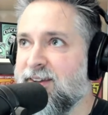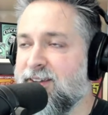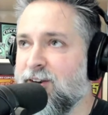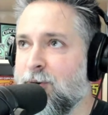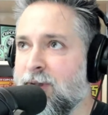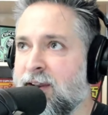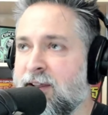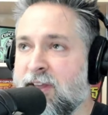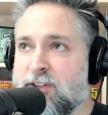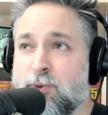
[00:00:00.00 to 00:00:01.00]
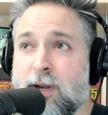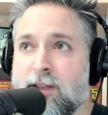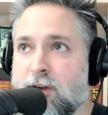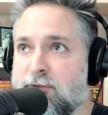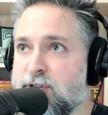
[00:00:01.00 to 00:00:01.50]
you know, and that's what I
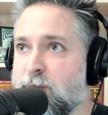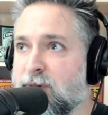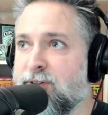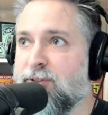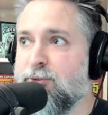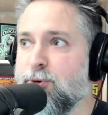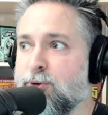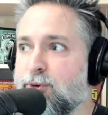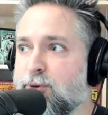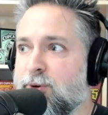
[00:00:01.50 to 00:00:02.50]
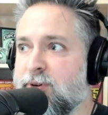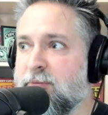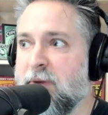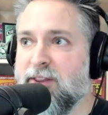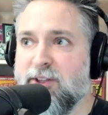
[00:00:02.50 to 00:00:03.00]
love doing through
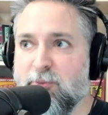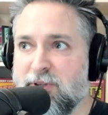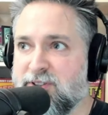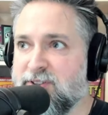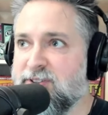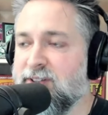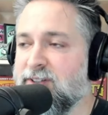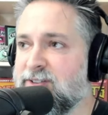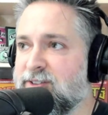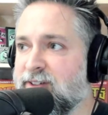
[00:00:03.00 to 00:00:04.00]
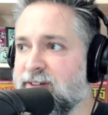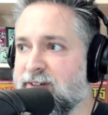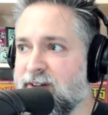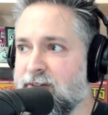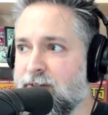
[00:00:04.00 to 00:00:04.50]
my little businesses
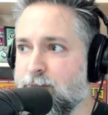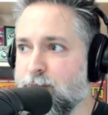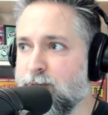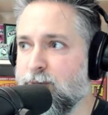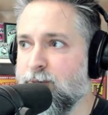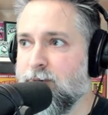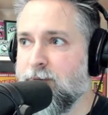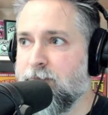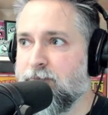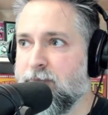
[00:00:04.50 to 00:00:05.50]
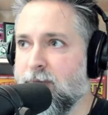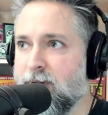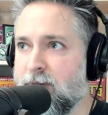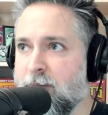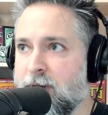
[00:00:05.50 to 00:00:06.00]
and through
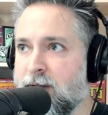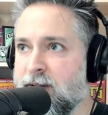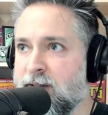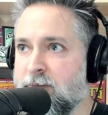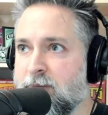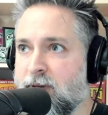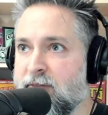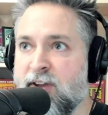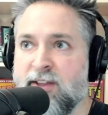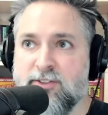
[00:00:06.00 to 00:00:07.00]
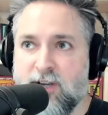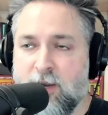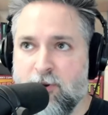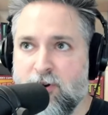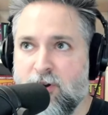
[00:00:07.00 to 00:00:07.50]
my events that
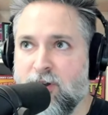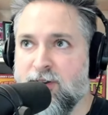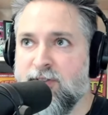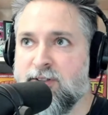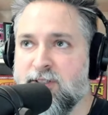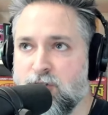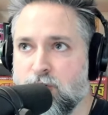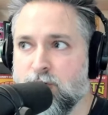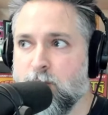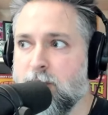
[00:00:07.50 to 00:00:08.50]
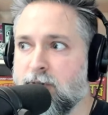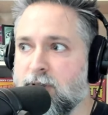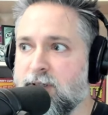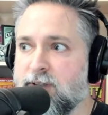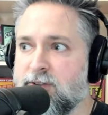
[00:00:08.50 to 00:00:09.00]
I put on and the t-shirts we
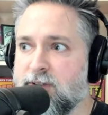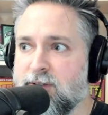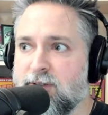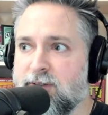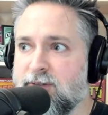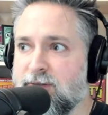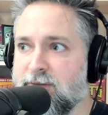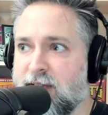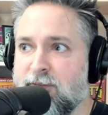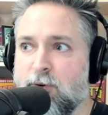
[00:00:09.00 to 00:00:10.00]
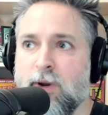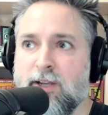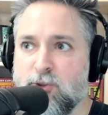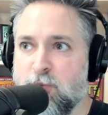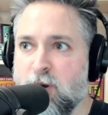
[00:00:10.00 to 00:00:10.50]
release. And even when I
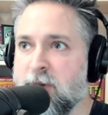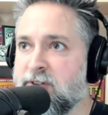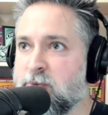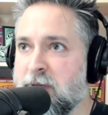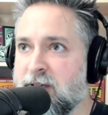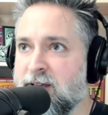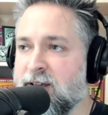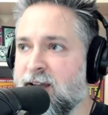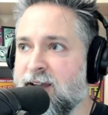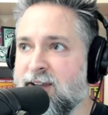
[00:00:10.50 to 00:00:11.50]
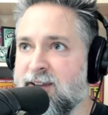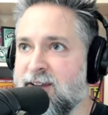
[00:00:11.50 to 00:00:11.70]
do public speaking, I